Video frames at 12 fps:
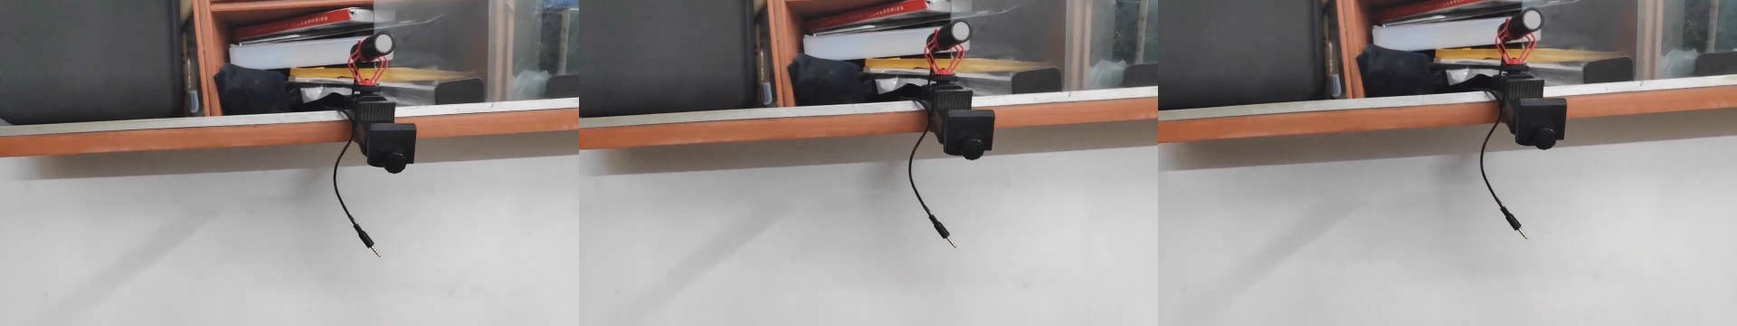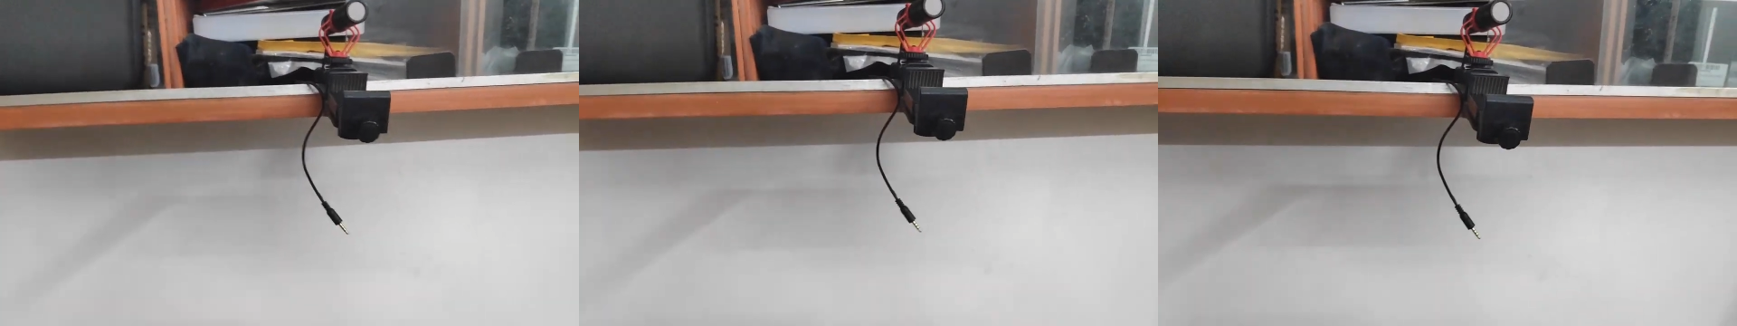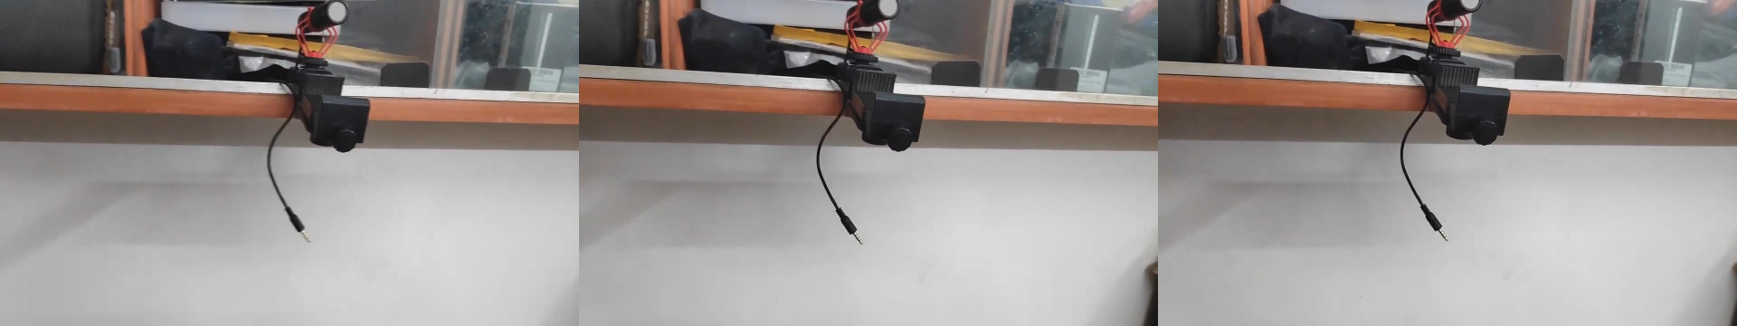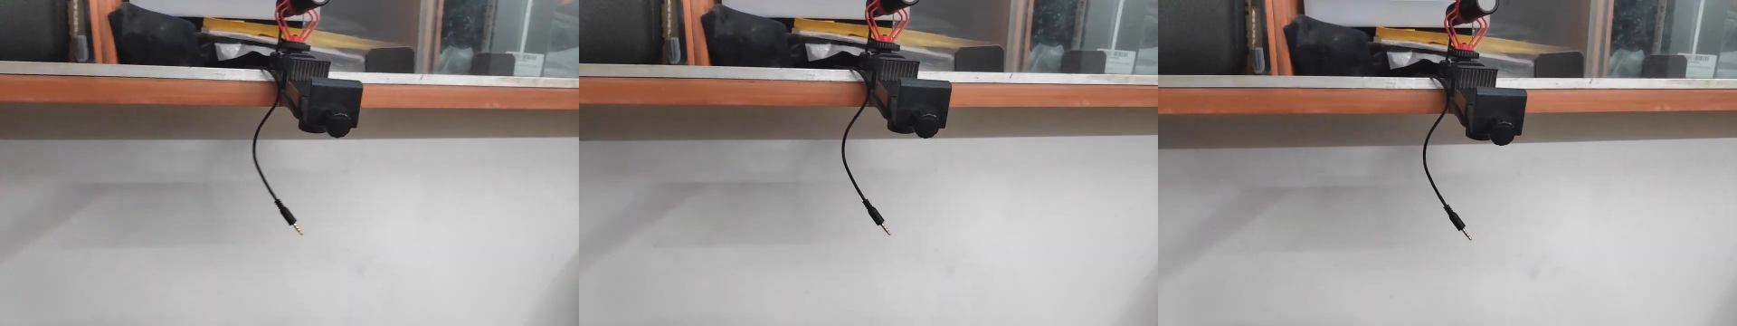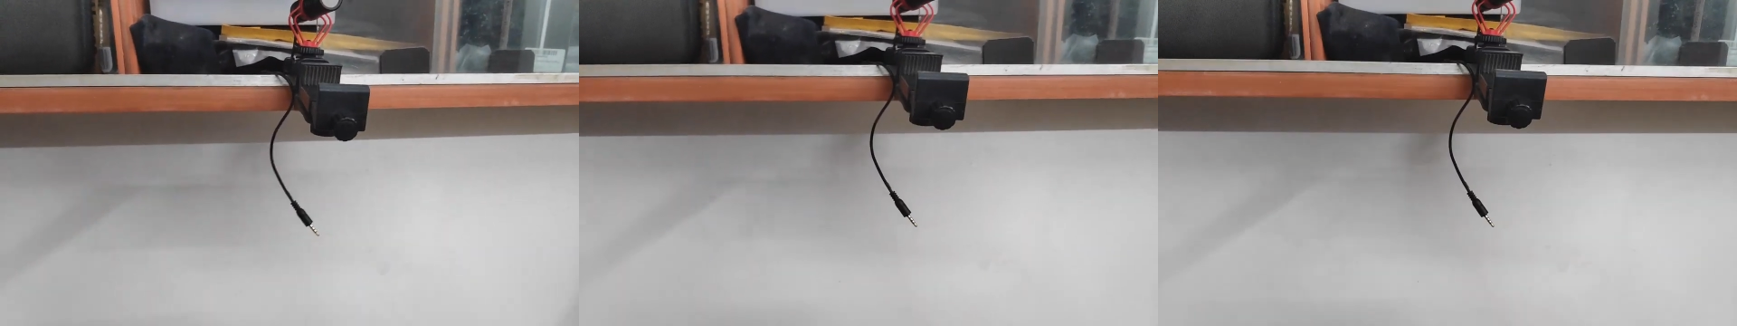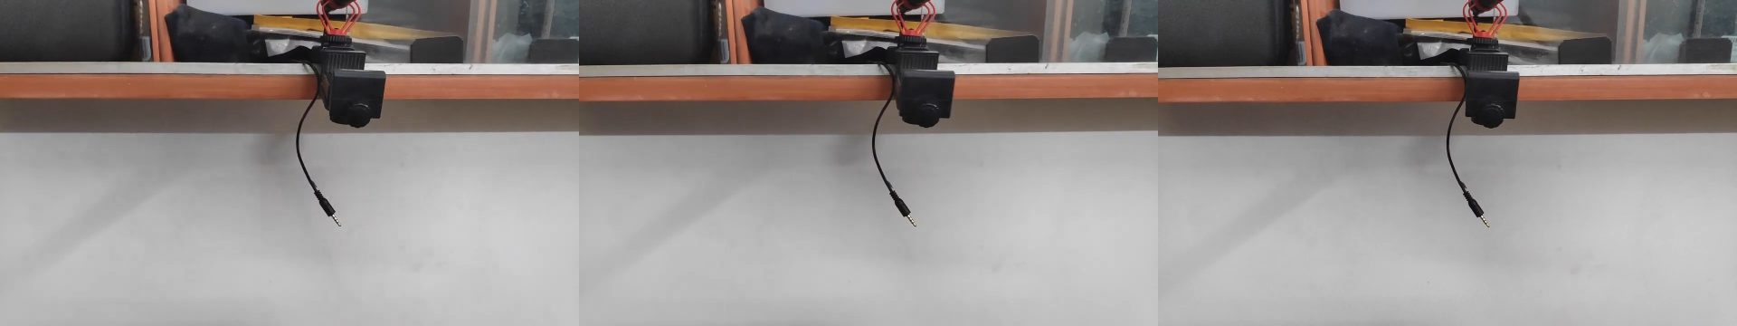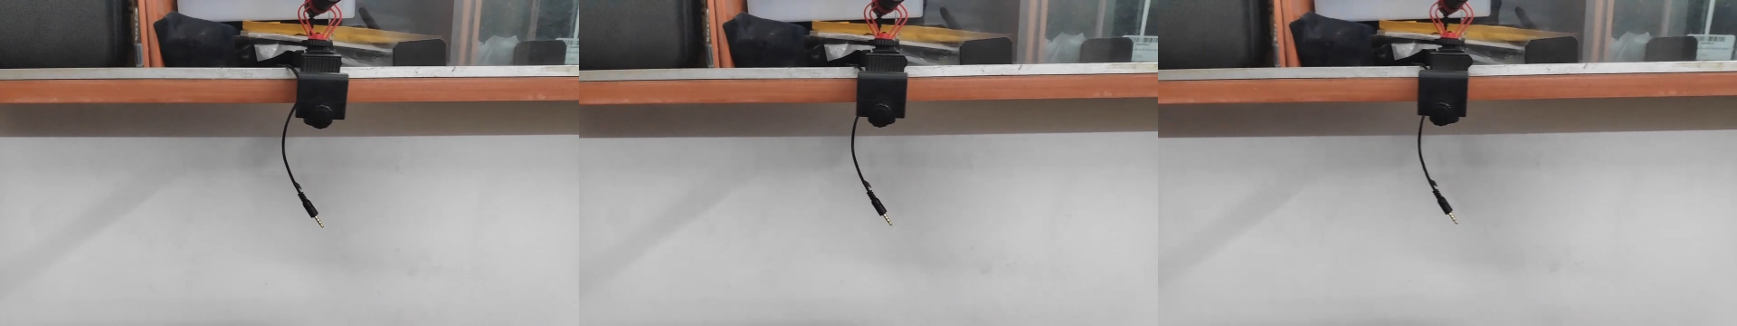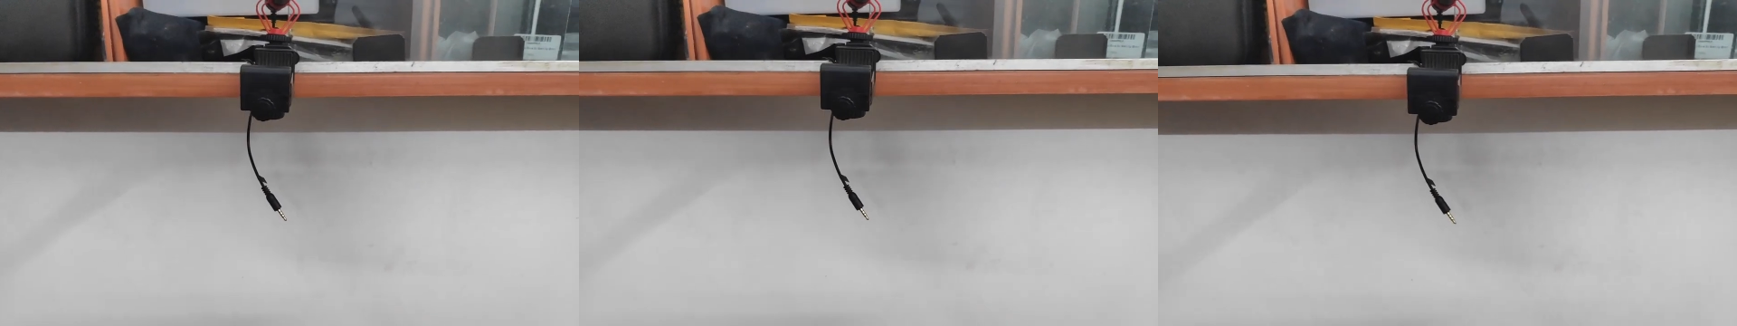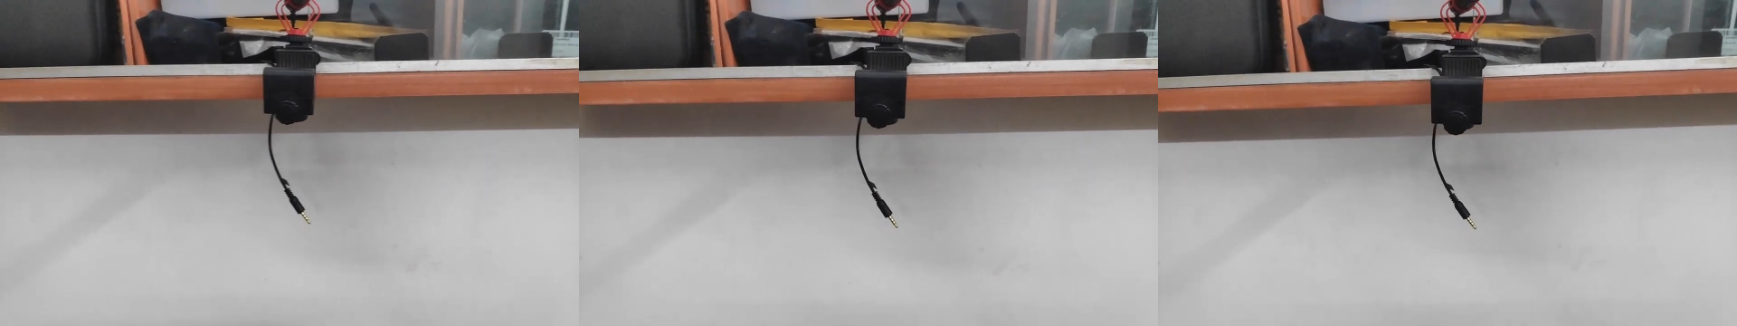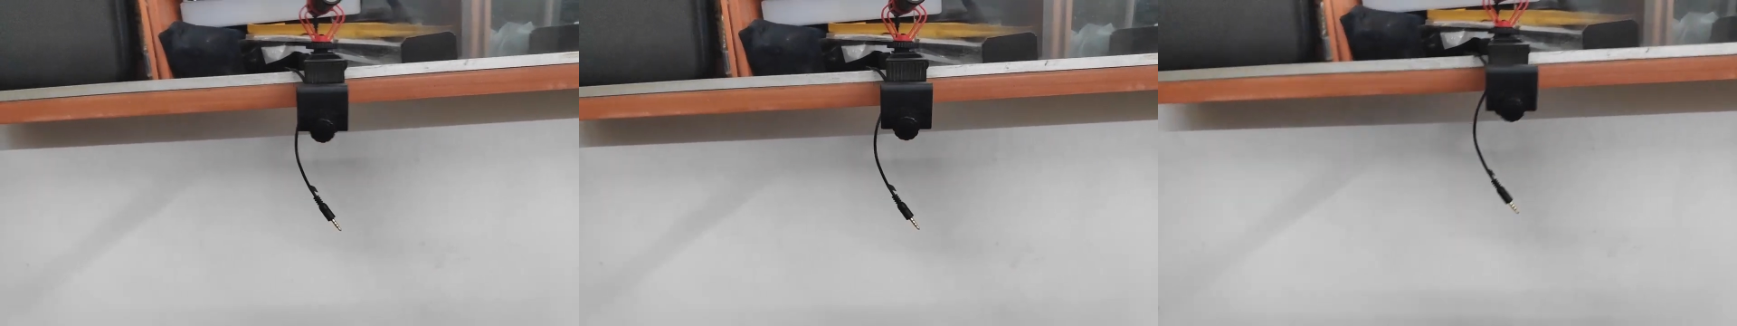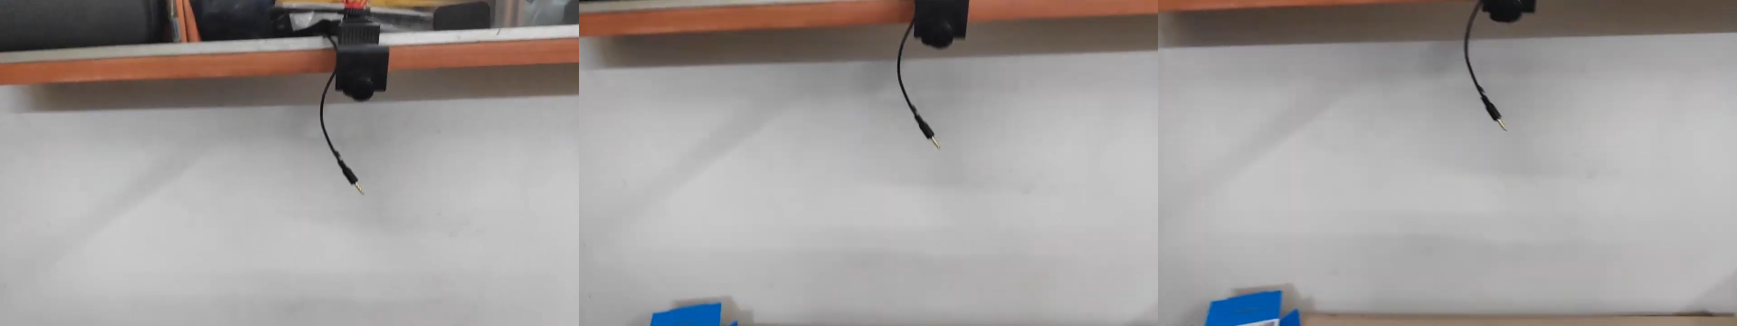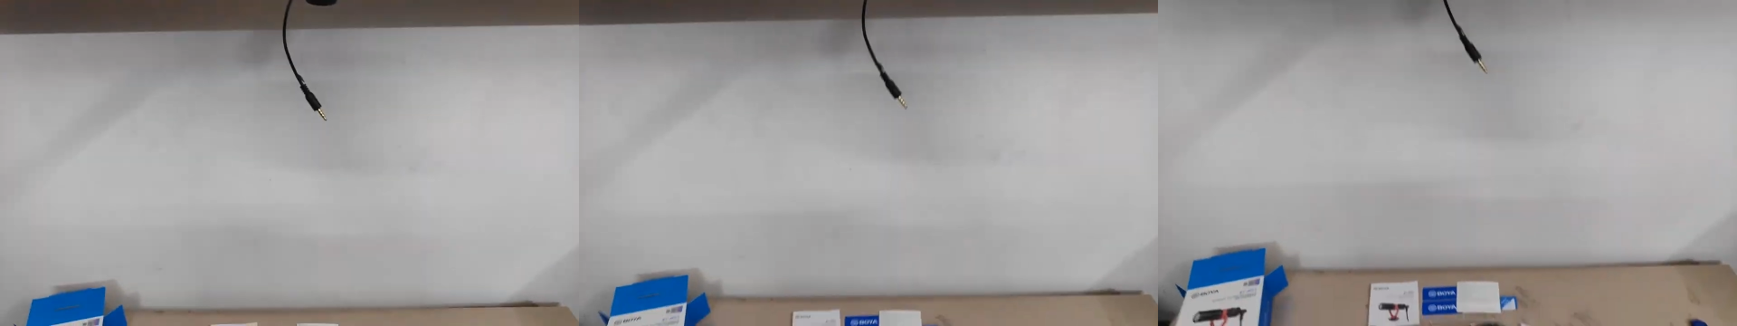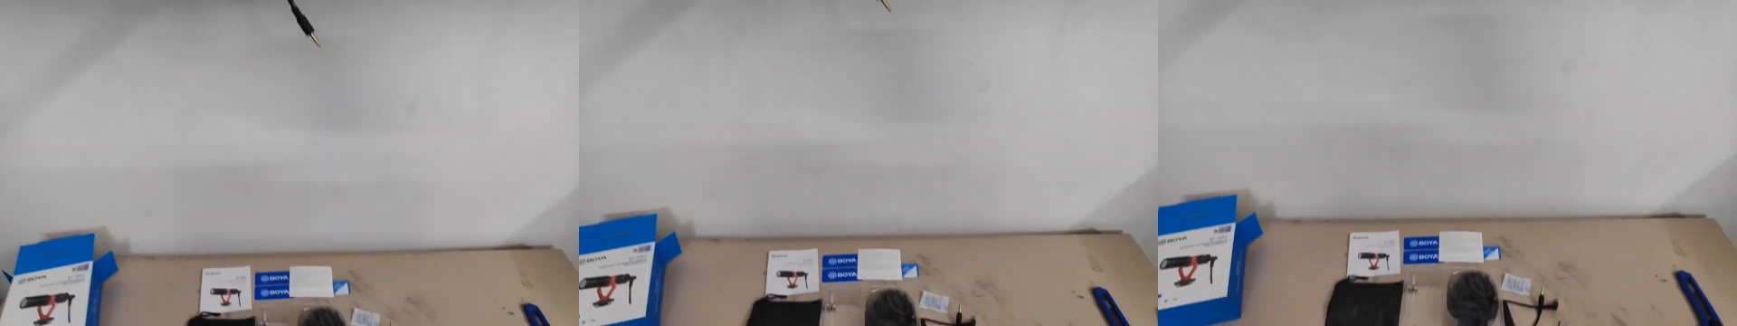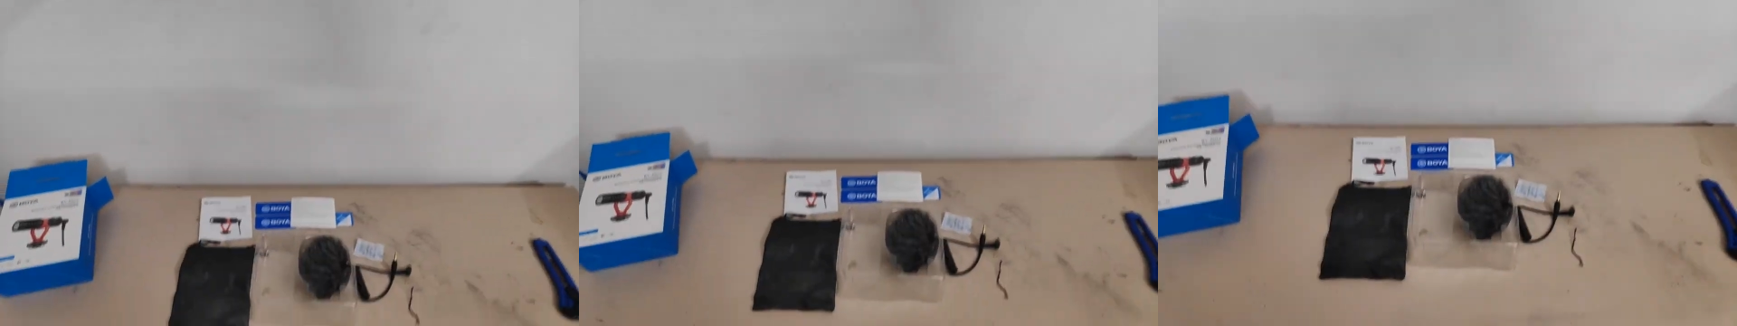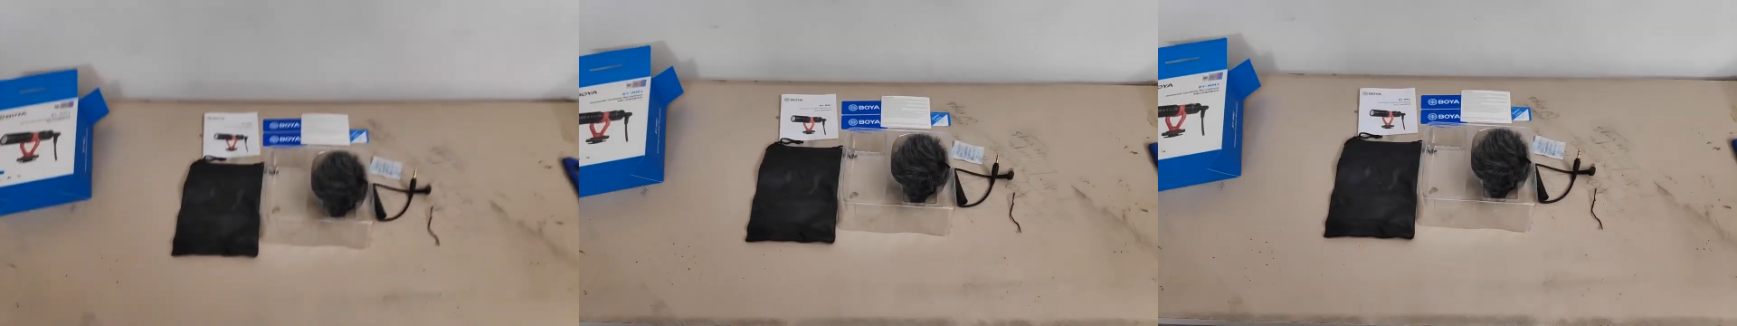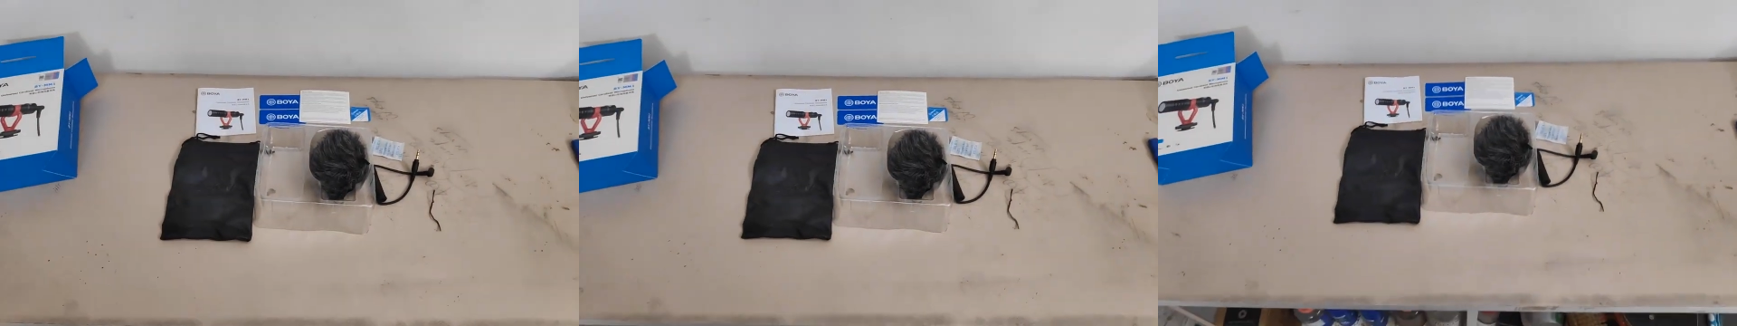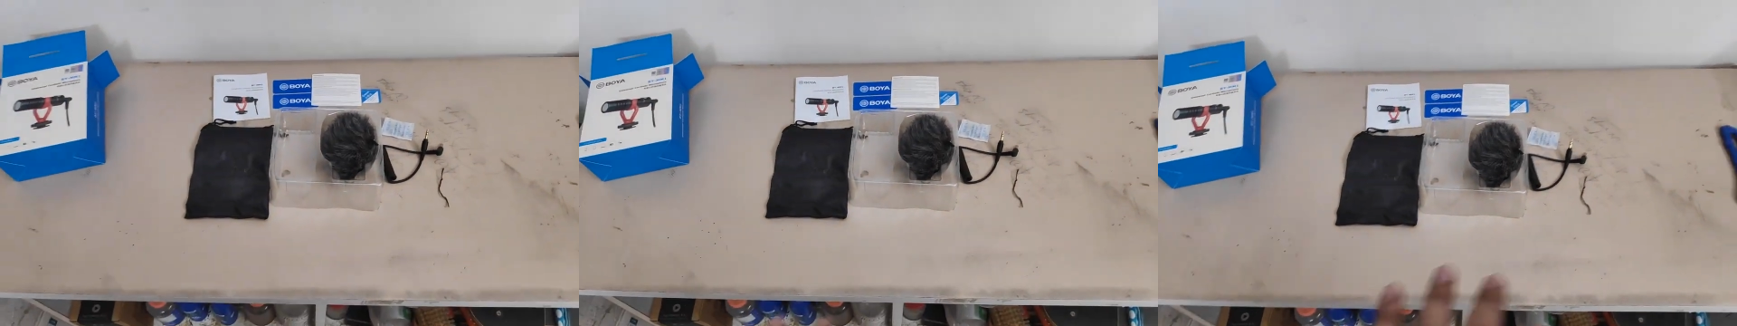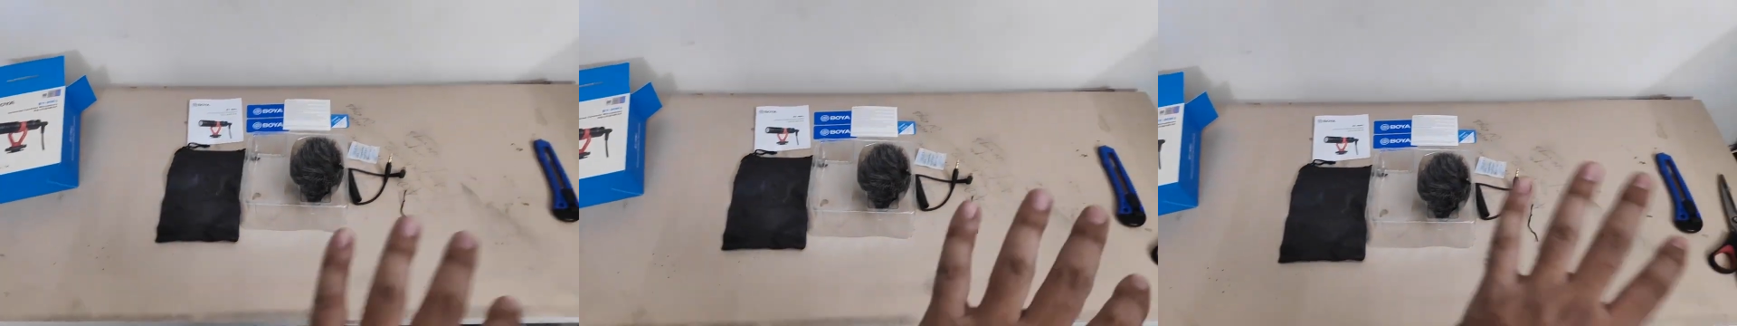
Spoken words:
[unreadable: no face in view]